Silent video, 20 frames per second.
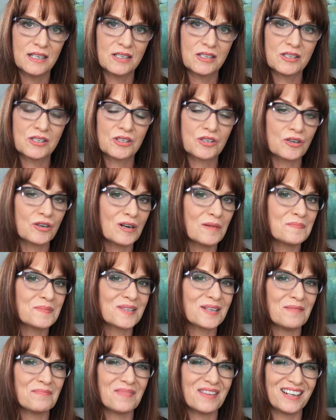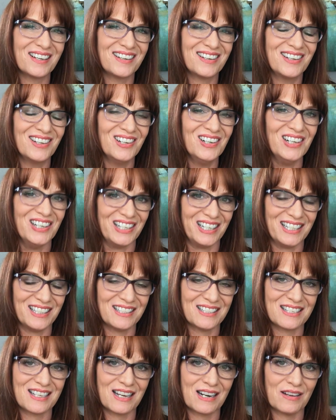Stir up something good
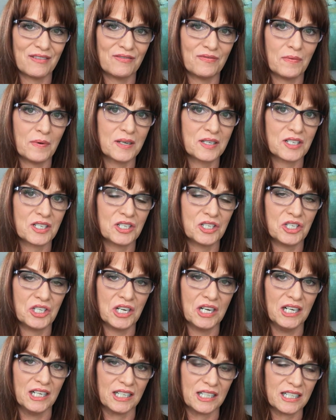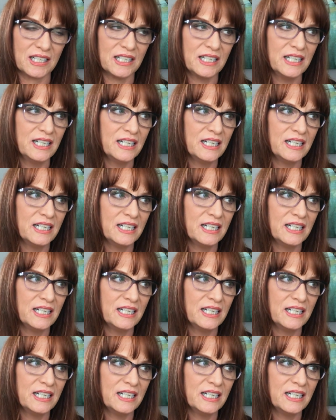instead of a bunch of junk.